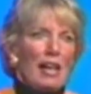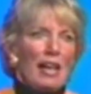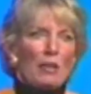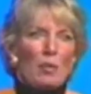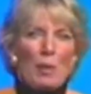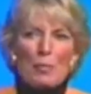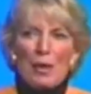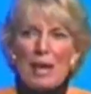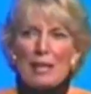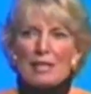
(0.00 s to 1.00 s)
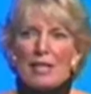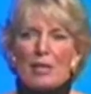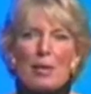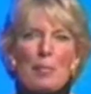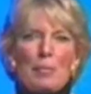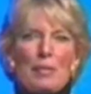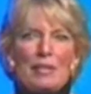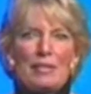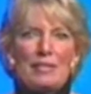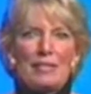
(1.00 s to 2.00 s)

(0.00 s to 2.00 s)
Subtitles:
and wipe her hands on her apron,